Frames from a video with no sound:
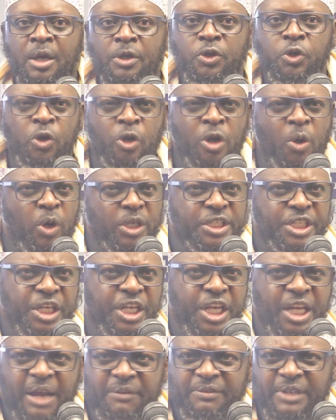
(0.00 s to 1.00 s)
Do you know what he
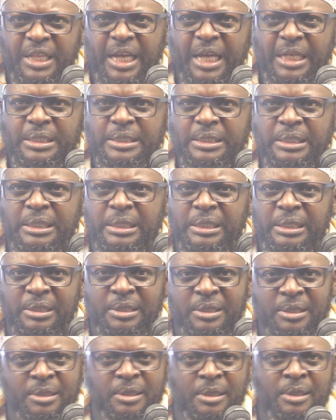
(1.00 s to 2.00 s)
did after that?
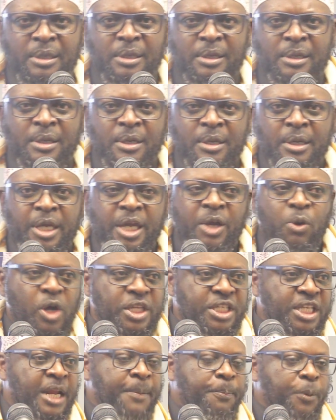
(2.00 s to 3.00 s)
He
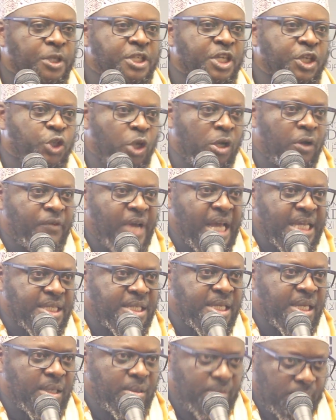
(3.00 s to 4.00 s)
was in a position of
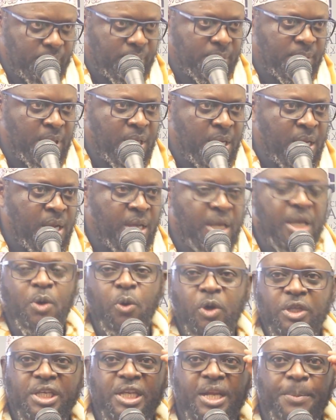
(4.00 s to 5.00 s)
asking. He
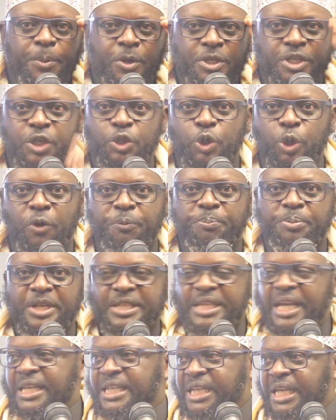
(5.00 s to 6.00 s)
was in a position of
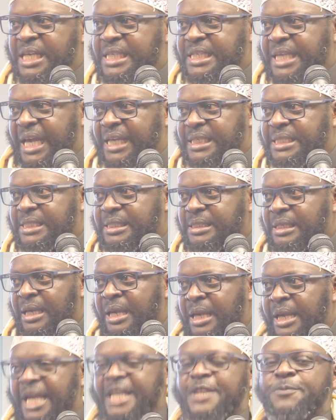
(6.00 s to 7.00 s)
presenting his case.
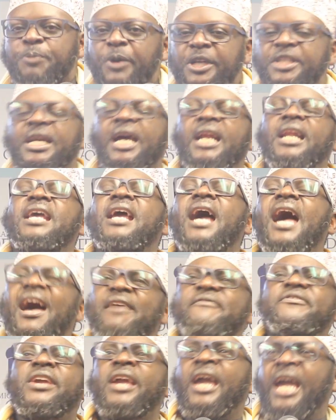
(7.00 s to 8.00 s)
Especially
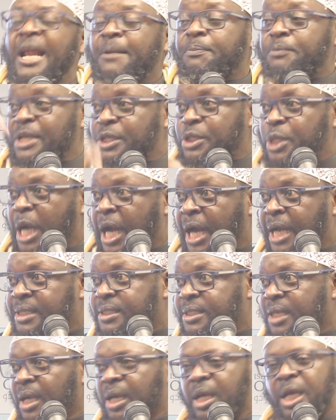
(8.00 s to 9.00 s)
having helped these
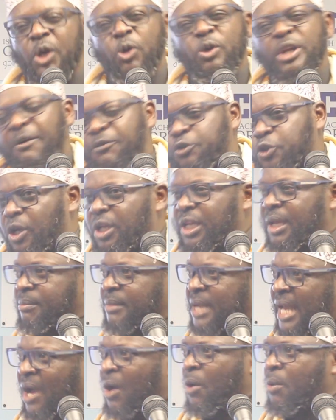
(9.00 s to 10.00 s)
girls, he would have told them
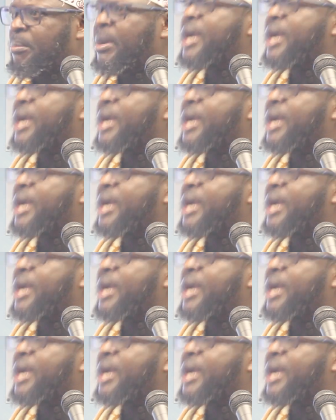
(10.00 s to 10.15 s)
now,